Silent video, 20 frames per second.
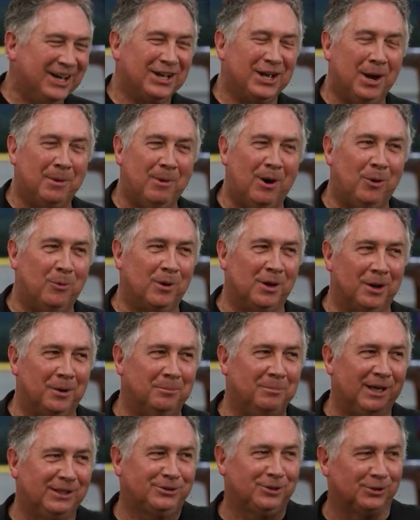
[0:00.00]
Come on, when a
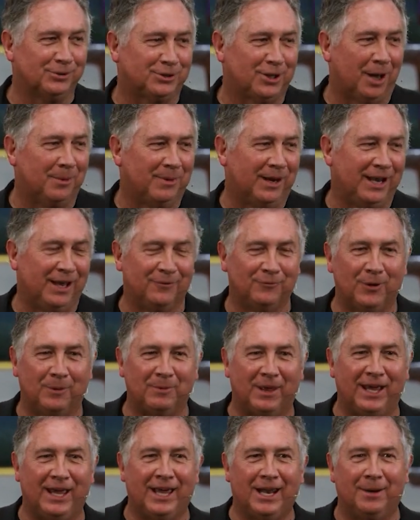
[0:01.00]
missile's coming in from
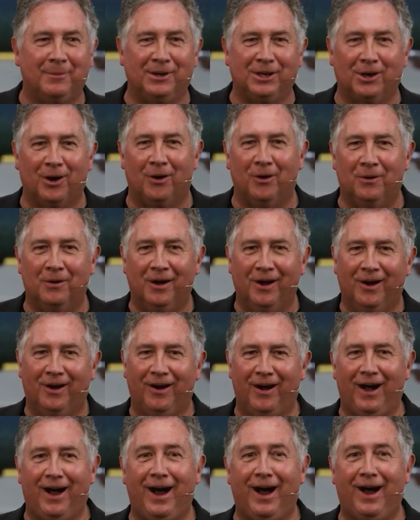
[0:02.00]
the enemy, you go,
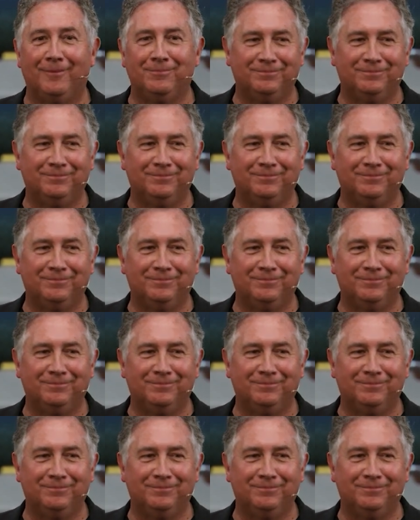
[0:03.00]
oh,